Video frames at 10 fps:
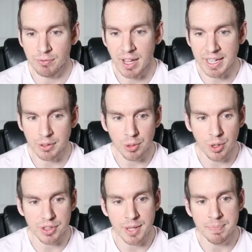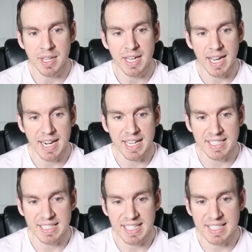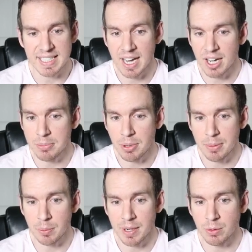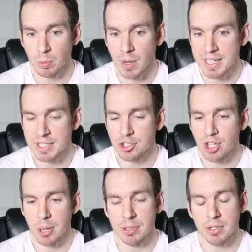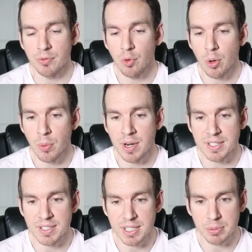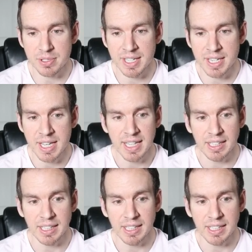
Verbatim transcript: flat growth, and it sees the unemployment rate rising sharply to 4.6%